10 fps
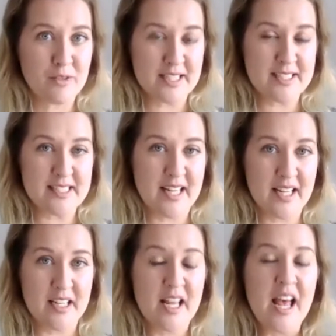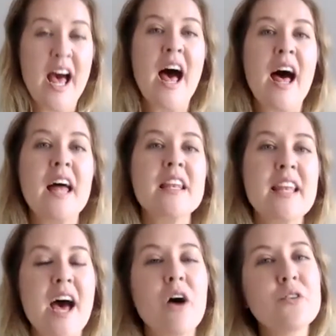estate.
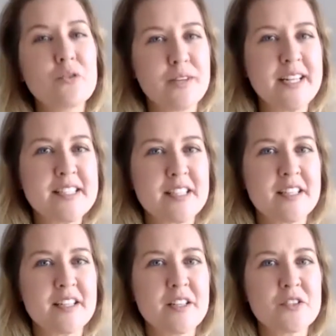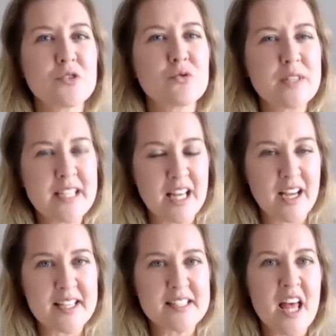Allow the reader to
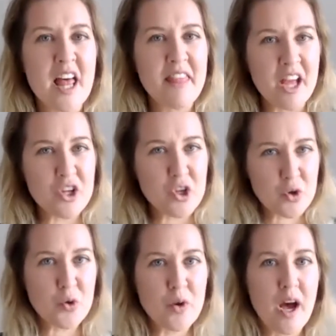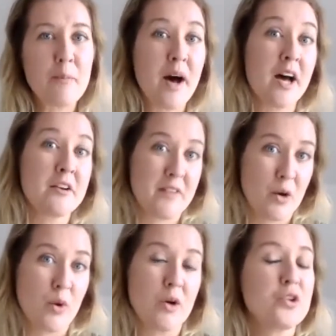realize that you are part of
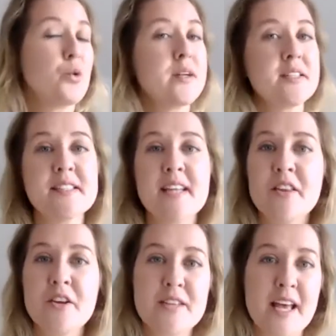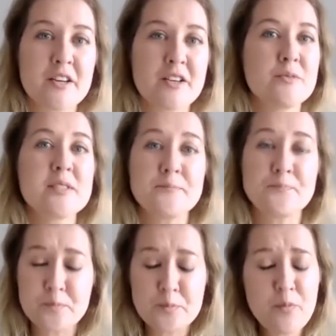that world. You understand those acronyms
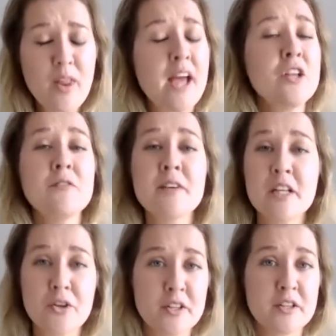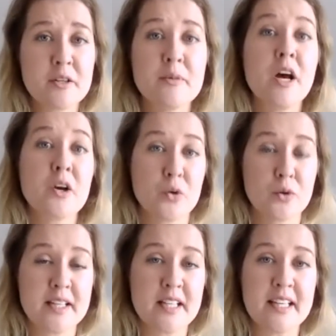and you've included them
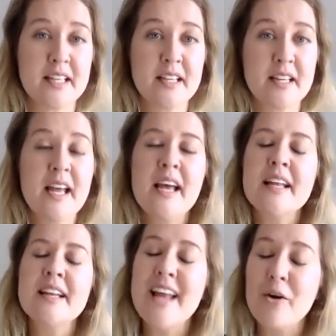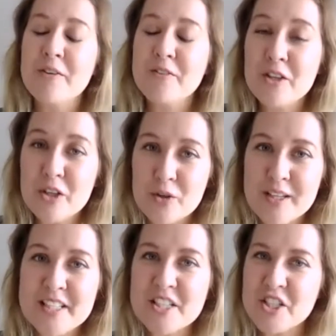accordingly. Now, if you're
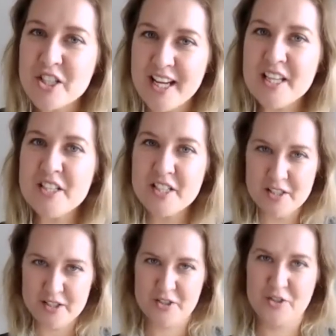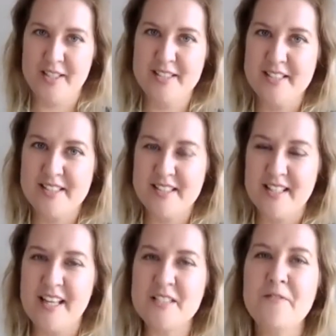looking to change industries,
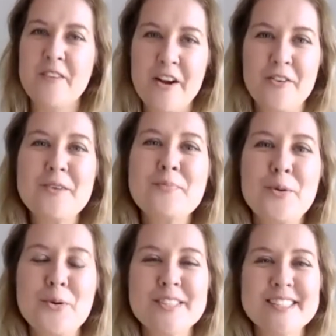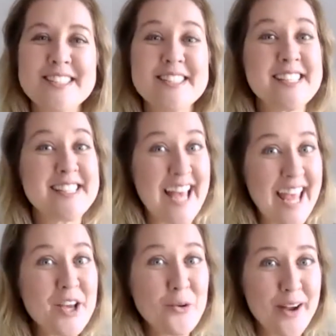it's very important to
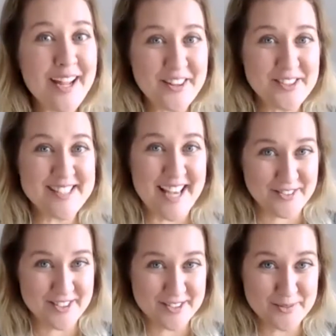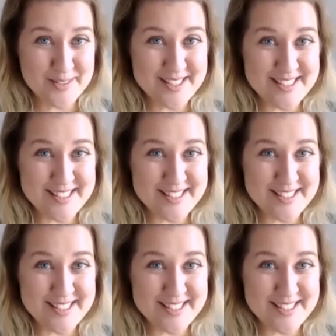take away those acronyms